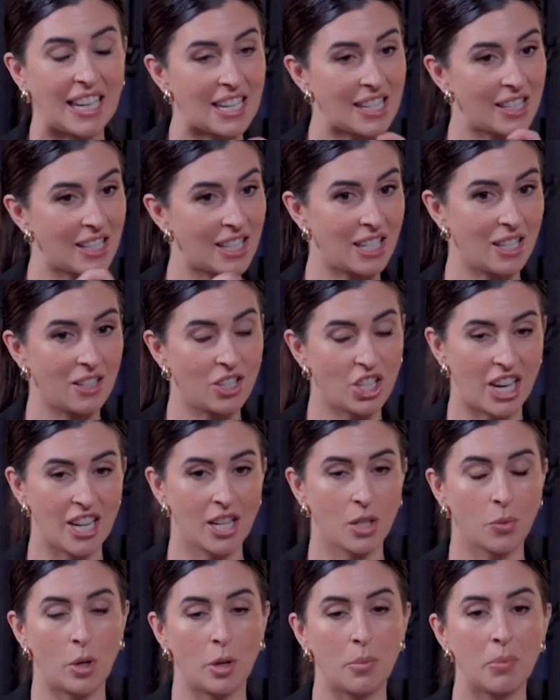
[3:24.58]
easy
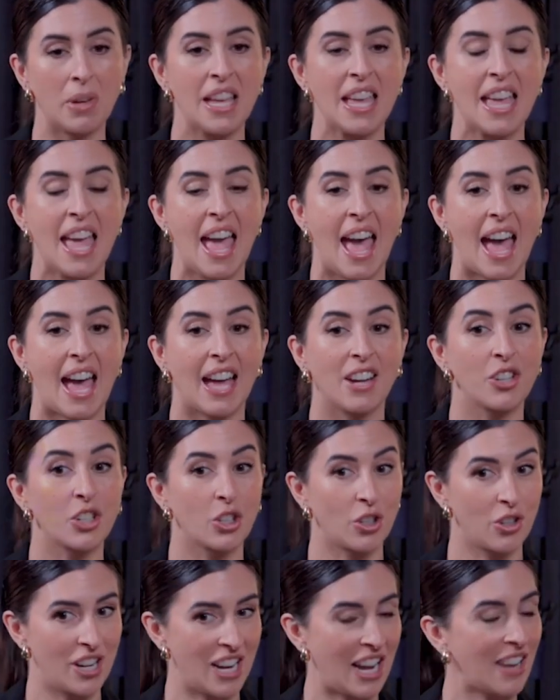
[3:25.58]
cheek swab. And
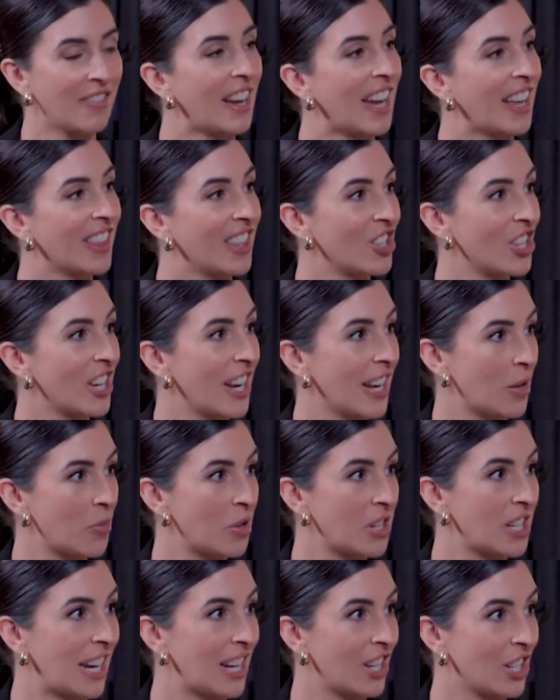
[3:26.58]
sure enough, I had the genetic
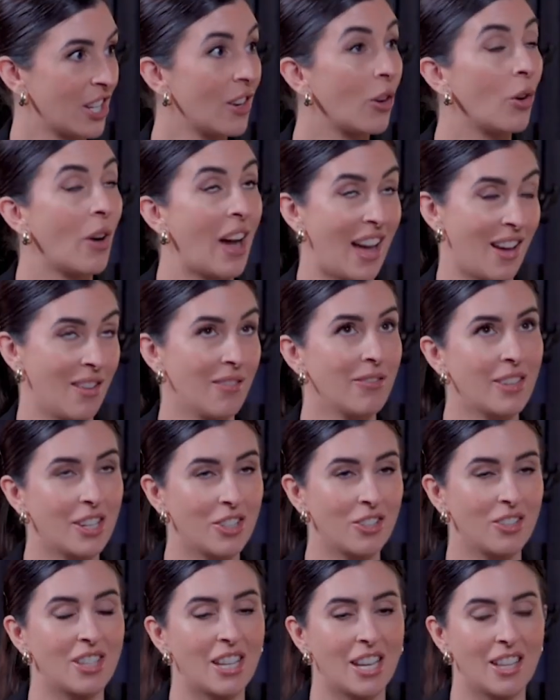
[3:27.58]
mutation, or have, I
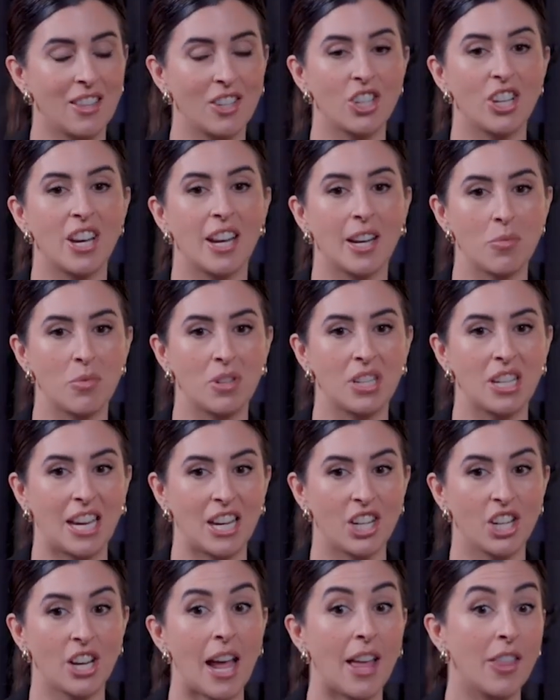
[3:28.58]
should say, the genetic
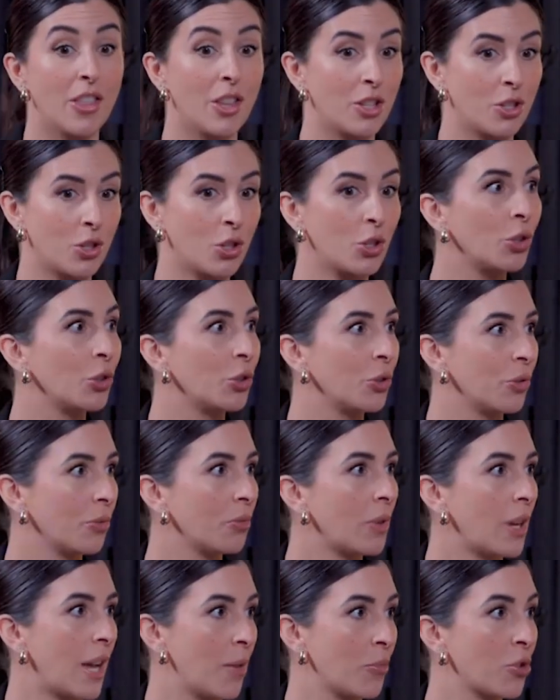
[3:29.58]
mutation, and the 2
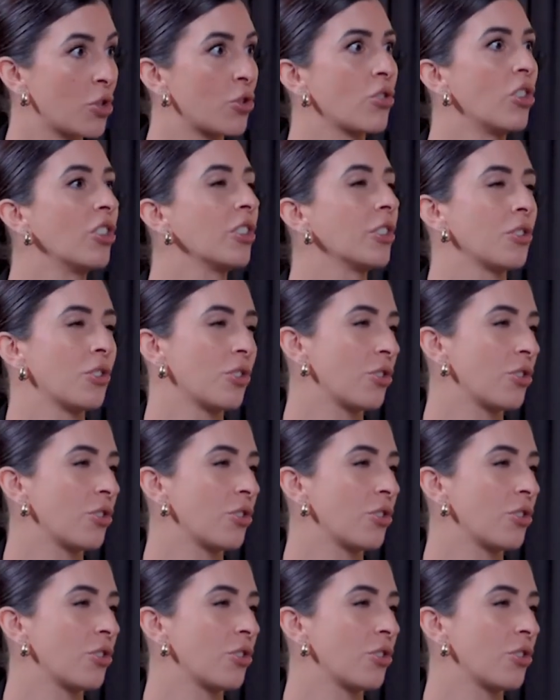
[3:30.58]
strongest